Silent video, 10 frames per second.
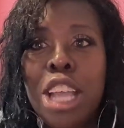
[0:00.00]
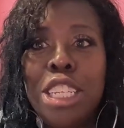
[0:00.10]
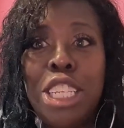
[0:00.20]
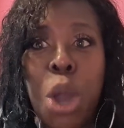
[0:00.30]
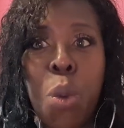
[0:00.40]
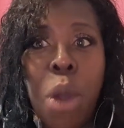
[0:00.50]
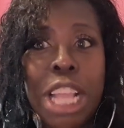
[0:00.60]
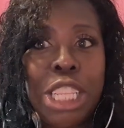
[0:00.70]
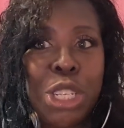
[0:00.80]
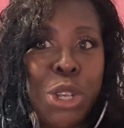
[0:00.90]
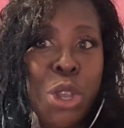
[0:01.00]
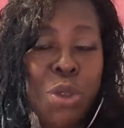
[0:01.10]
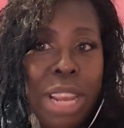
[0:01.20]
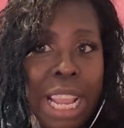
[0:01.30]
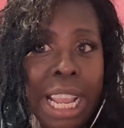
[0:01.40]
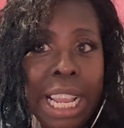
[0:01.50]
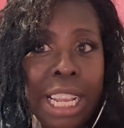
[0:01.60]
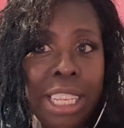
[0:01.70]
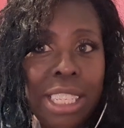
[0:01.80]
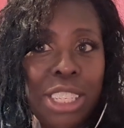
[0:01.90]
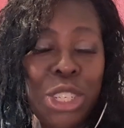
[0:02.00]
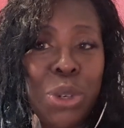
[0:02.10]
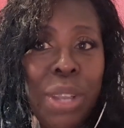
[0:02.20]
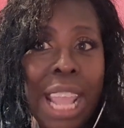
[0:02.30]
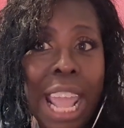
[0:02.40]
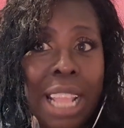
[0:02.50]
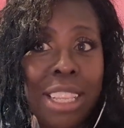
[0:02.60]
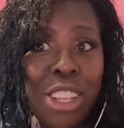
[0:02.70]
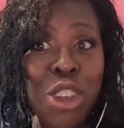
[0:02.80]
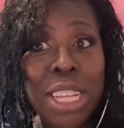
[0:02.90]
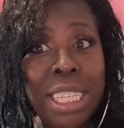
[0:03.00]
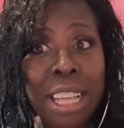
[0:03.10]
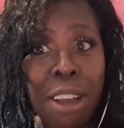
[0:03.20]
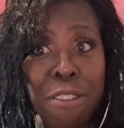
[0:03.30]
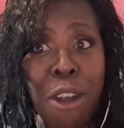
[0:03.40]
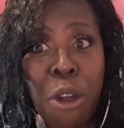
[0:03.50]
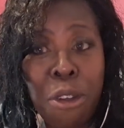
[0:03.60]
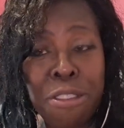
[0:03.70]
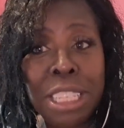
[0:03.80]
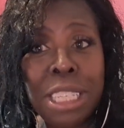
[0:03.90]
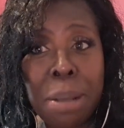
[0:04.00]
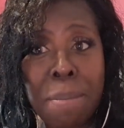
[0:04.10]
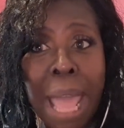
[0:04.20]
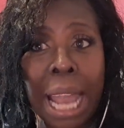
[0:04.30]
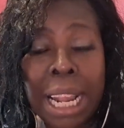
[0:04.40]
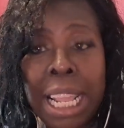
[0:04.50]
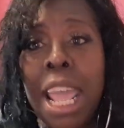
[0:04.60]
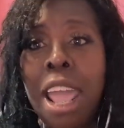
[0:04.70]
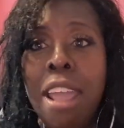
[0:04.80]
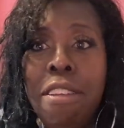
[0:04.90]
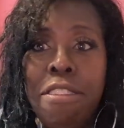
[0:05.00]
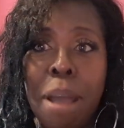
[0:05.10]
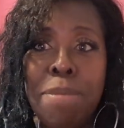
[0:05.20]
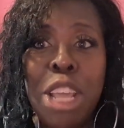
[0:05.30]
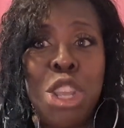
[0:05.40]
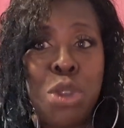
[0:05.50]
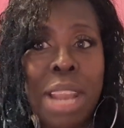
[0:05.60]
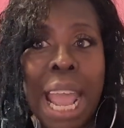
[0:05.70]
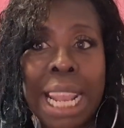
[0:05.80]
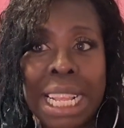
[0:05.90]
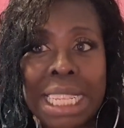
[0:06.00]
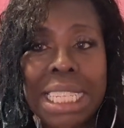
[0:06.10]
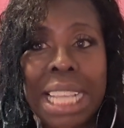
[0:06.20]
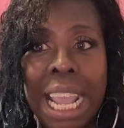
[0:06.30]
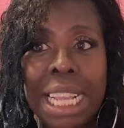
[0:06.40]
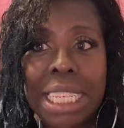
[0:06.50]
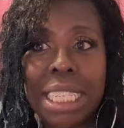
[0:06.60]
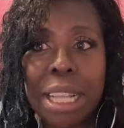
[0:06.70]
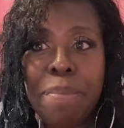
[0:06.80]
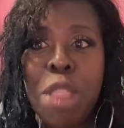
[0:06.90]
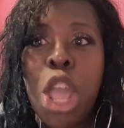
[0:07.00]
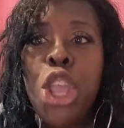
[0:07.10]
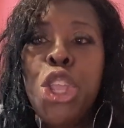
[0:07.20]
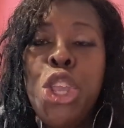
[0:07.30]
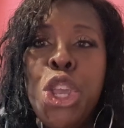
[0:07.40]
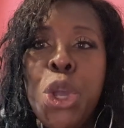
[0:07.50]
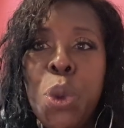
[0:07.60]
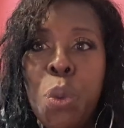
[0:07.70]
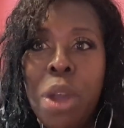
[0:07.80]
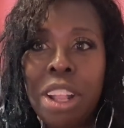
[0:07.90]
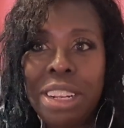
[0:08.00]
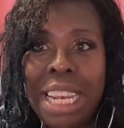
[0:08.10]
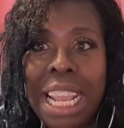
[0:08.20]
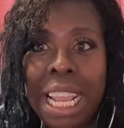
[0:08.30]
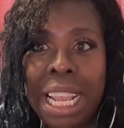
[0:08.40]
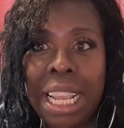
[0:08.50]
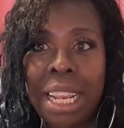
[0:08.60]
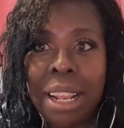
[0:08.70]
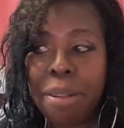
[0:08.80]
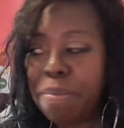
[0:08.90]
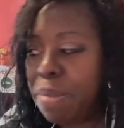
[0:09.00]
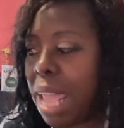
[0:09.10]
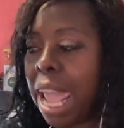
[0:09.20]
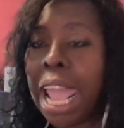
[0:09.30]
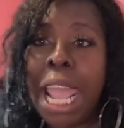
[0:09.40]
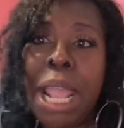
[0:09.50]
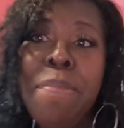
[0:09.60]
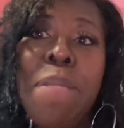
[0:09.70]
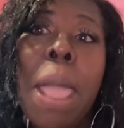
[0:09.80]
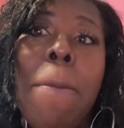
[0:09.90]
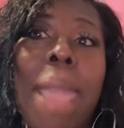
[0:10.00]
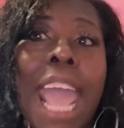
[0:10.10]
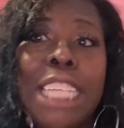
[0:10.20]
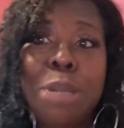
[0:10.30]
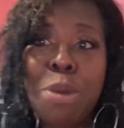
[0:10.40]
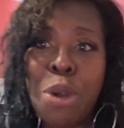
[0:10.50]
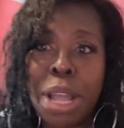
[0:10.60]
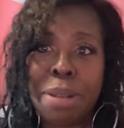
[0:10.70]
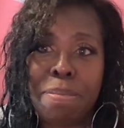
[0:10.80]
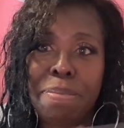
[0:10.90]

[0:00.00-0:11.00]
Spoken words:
So what do you need to get yourself over to Bali from the United States? You will need a passport.